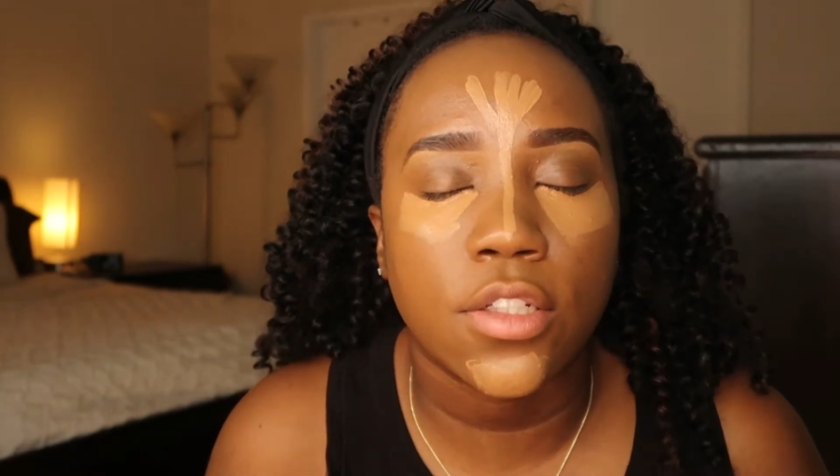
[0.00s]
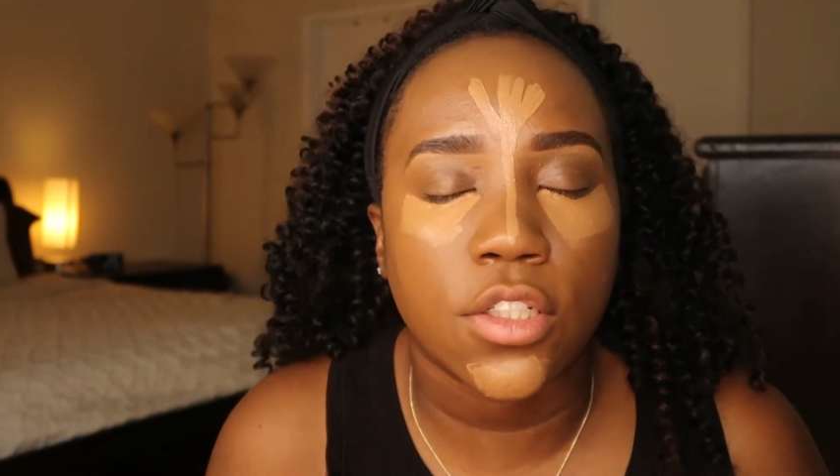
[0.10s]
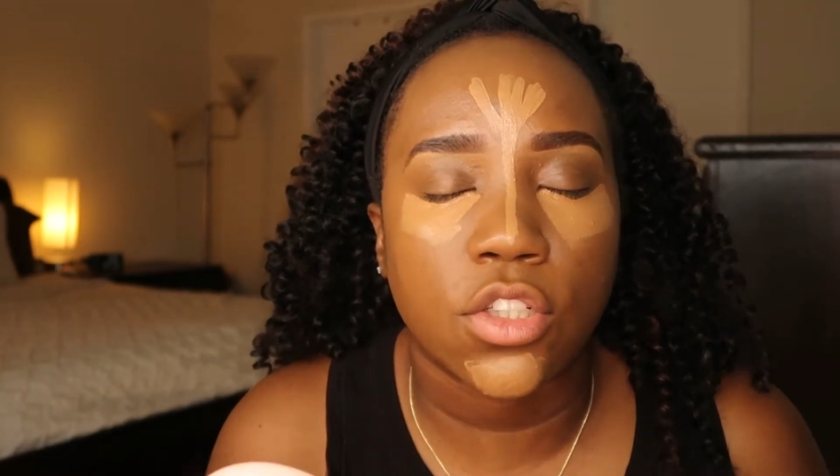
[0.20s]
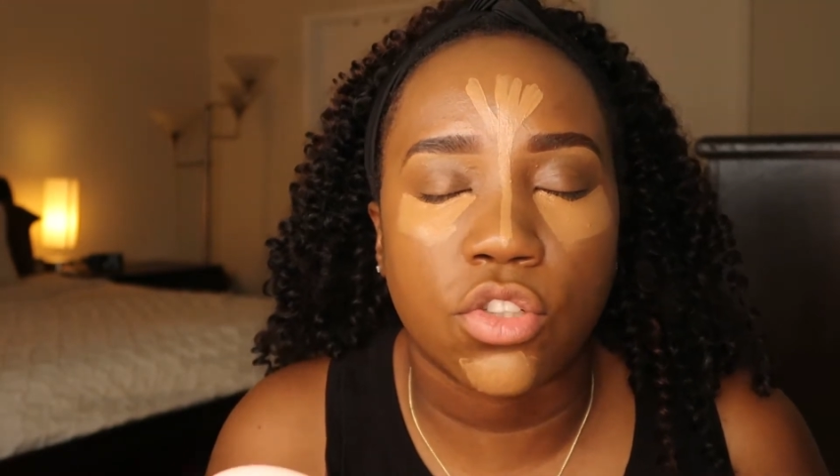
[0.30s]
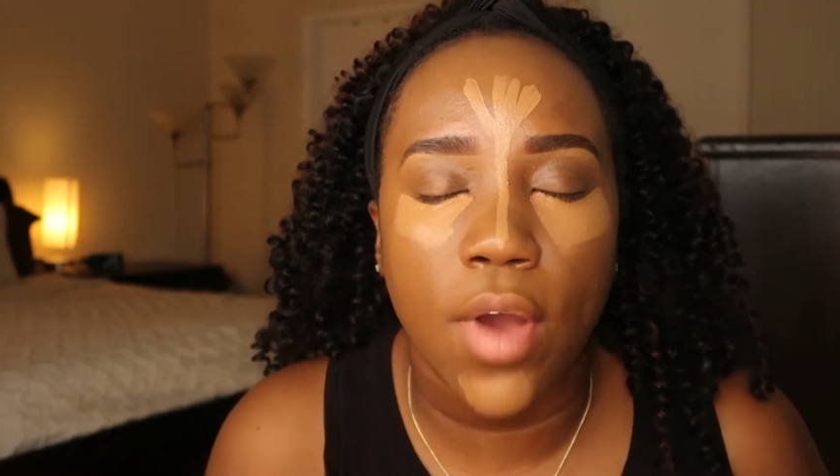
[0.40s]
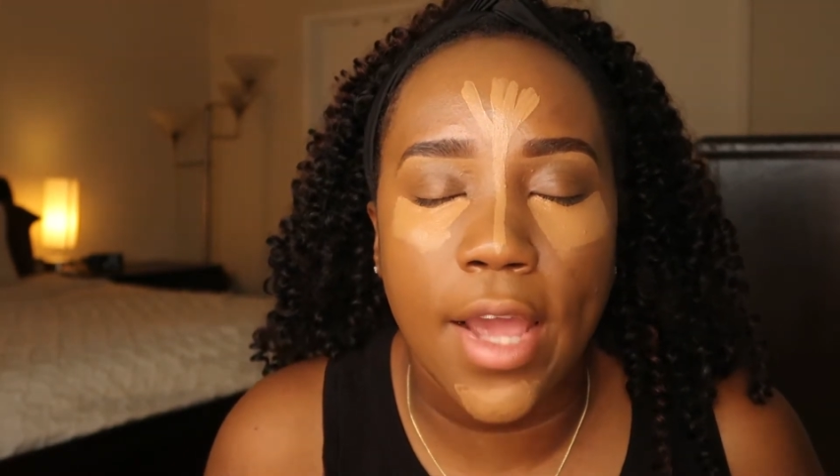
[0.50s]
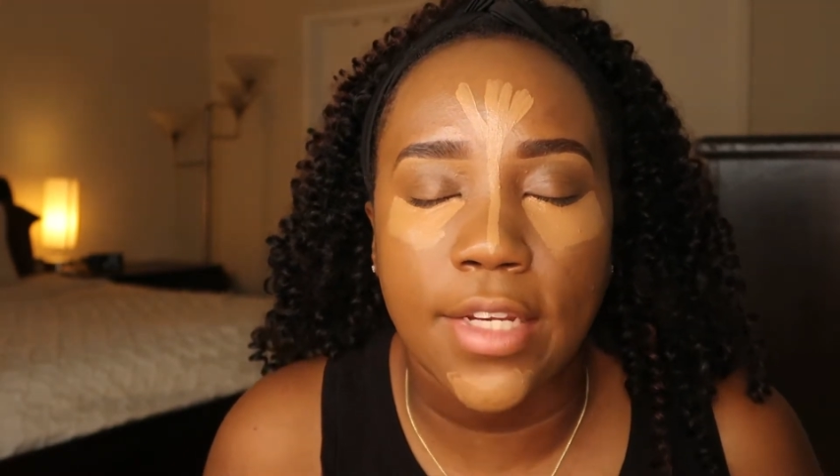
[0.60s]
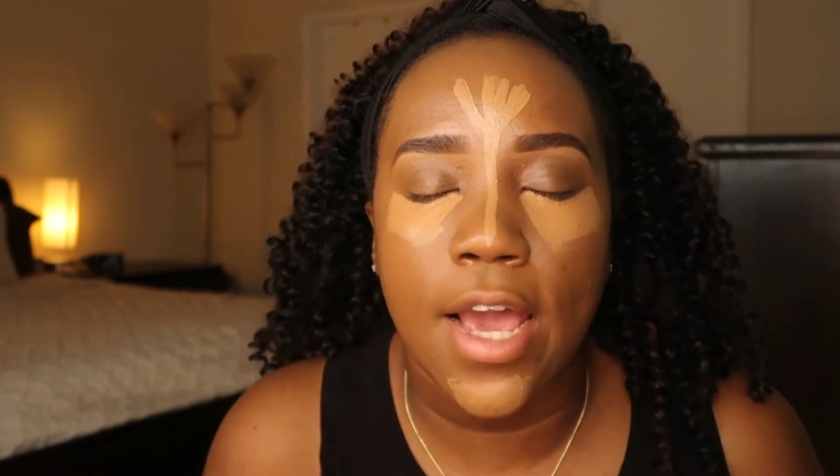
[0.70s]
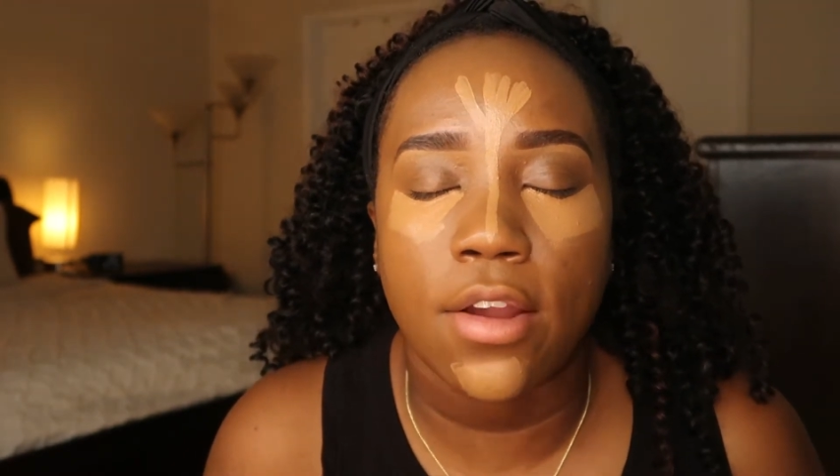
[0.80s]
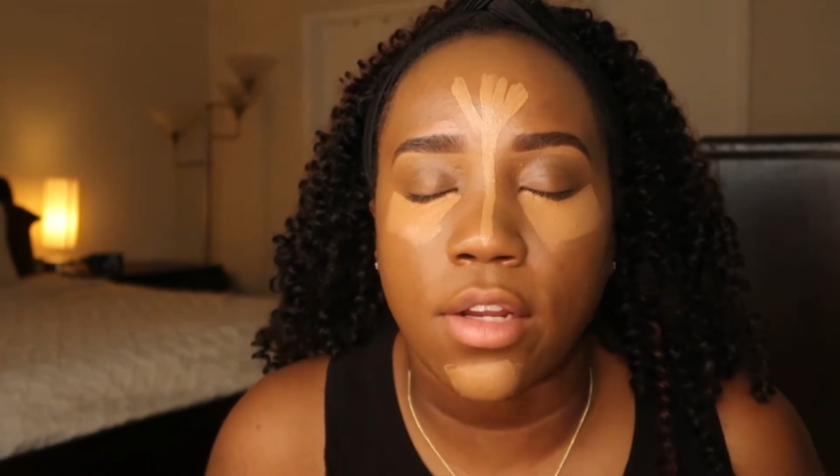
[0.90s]
just dry
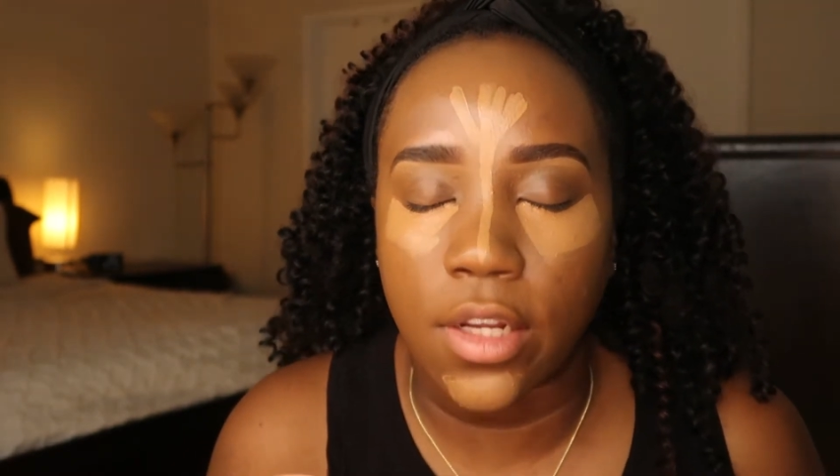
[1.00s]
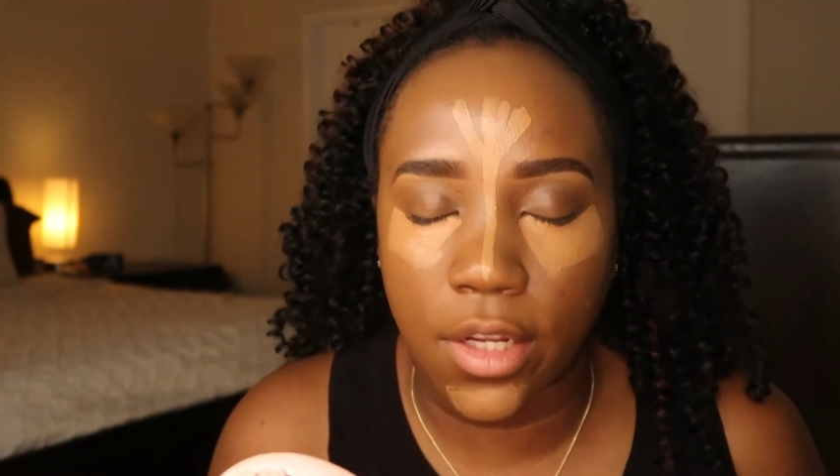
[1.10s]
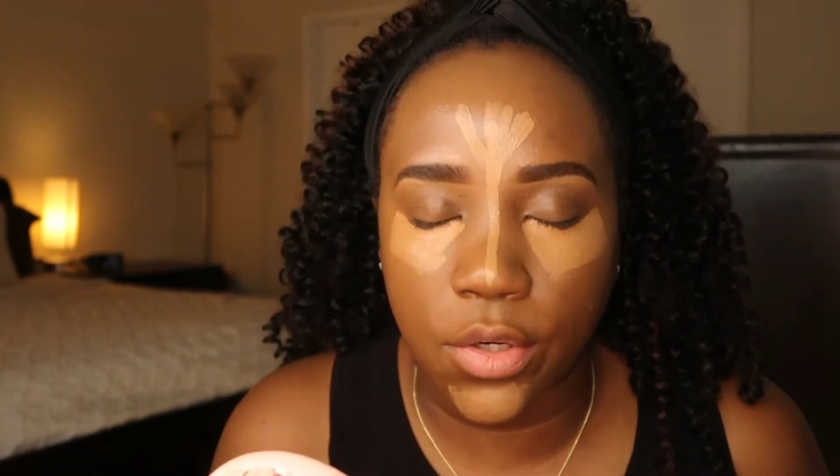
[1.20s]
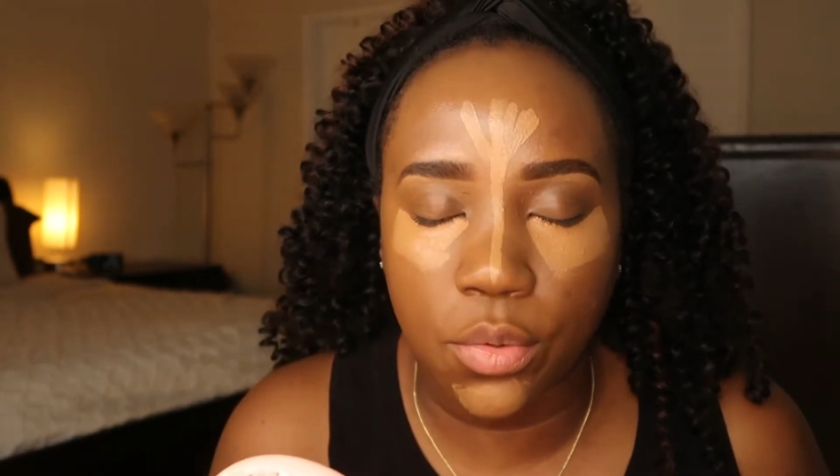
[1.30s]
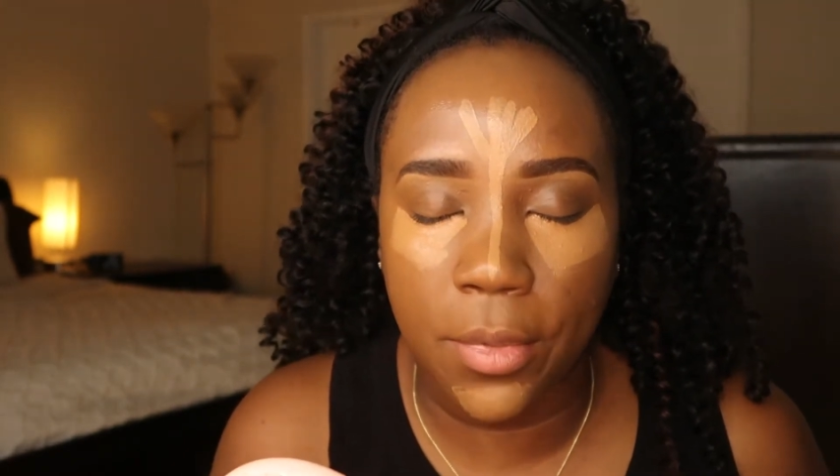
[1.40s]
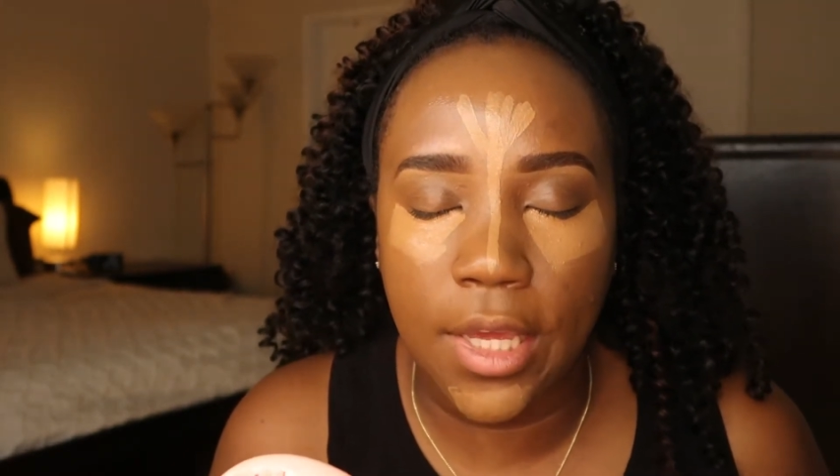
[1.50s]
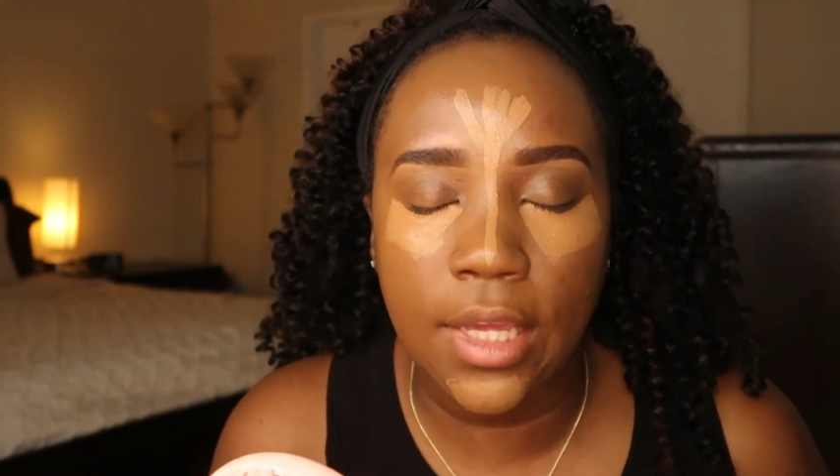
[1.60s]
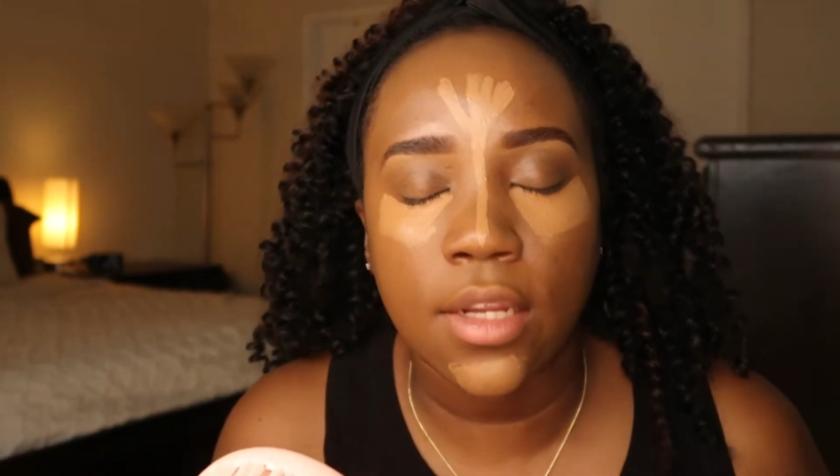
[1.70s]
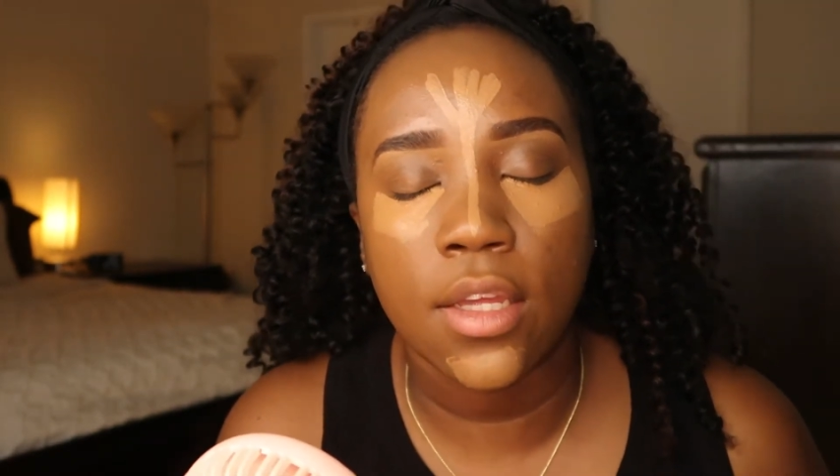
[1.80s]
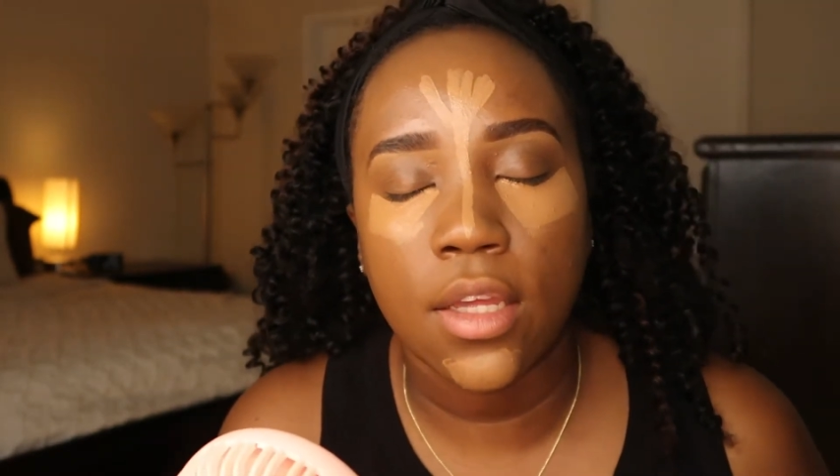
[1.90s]
down a little bit